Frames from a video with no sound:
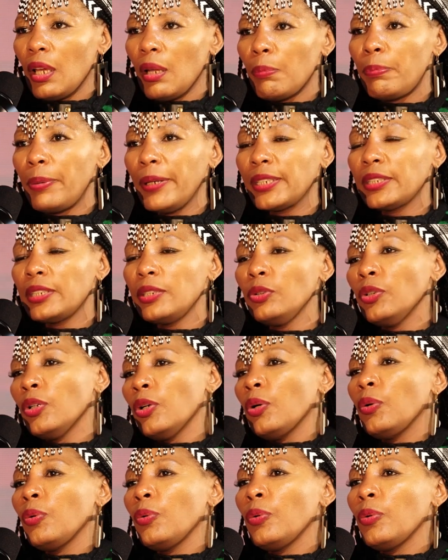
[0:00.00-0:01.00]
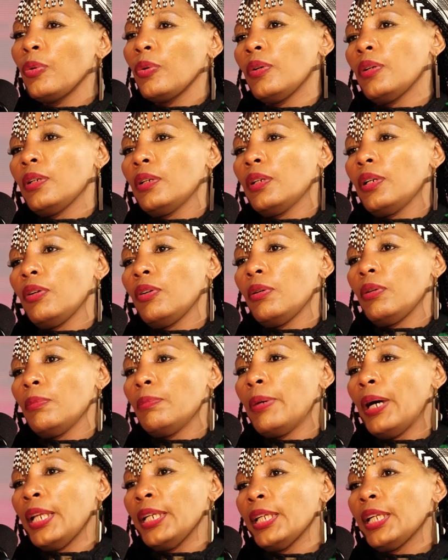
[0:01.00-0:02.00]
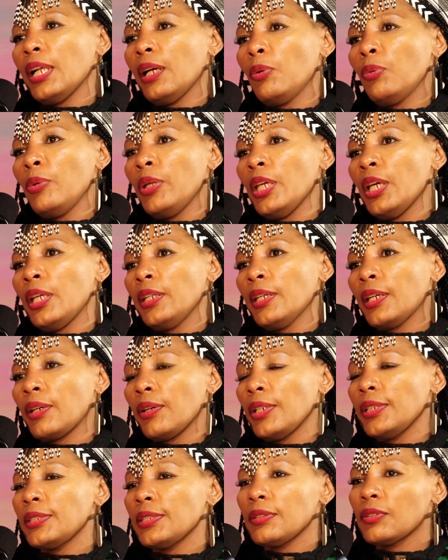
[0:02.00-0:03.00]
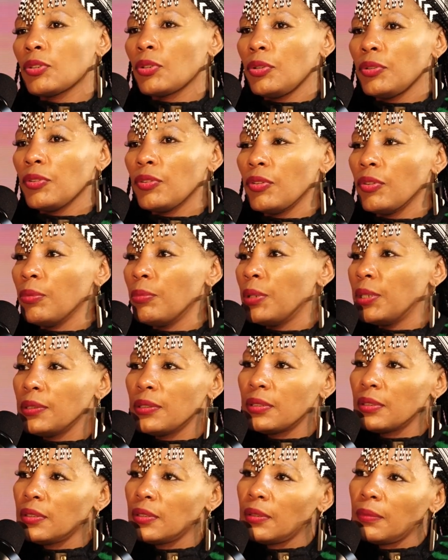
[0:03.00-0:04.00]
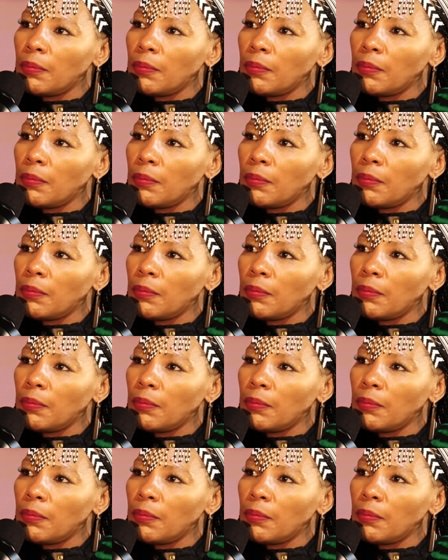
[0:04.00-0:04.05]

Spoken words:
But Bandla, we are the greatest consumers.